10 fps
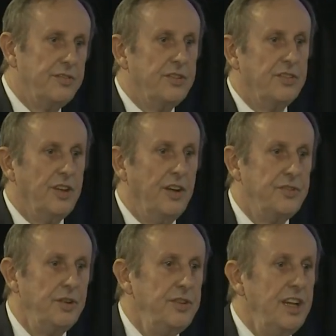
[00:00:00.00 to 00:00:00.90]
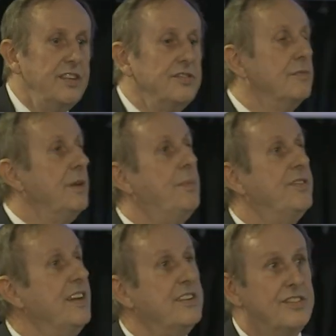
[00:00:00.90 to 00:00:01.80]
serve 2 years to
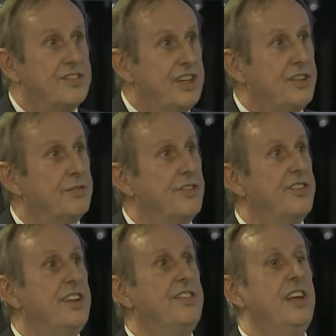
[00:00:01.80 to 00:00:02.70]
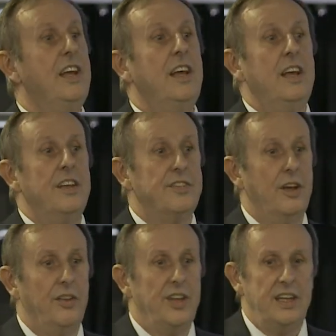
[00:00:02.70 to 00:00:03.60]
represent constituencies,
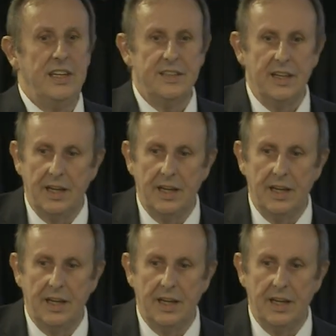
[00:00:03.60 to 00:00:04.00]
so the